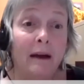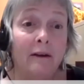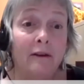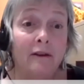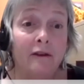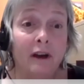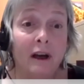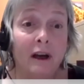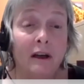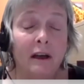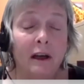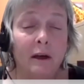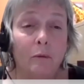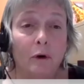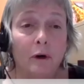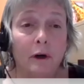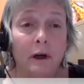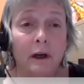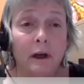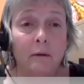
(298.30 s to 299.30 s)
Ascutney
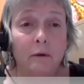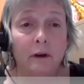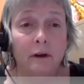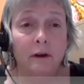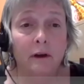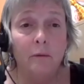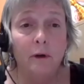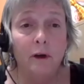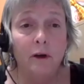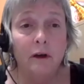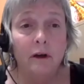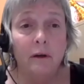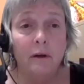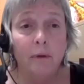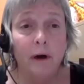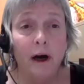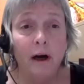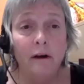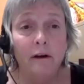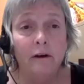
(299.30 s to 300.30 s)
working with community
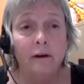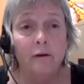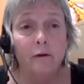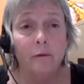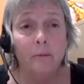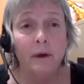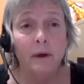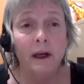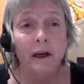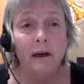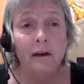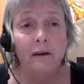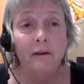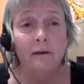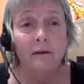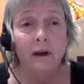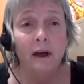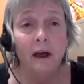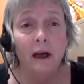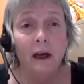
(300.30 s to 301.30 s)
partners,
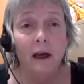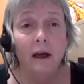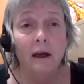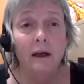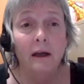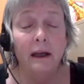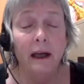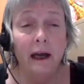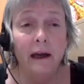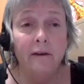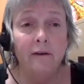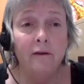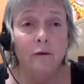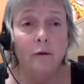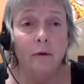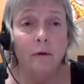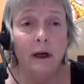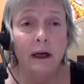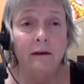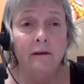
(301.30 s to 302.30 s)
because yes,
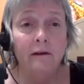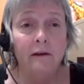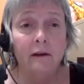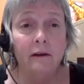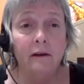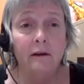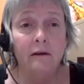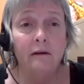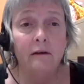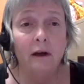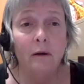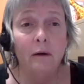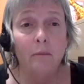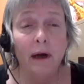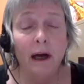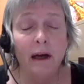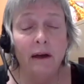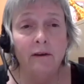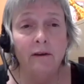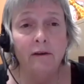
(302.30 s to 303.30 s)
granted,
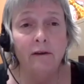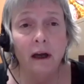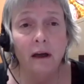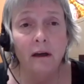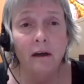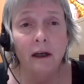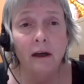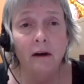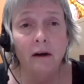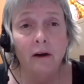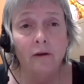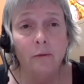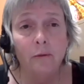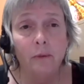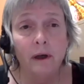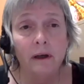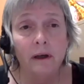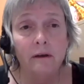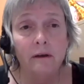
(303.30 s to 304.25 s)
Mount Ascutney Hospital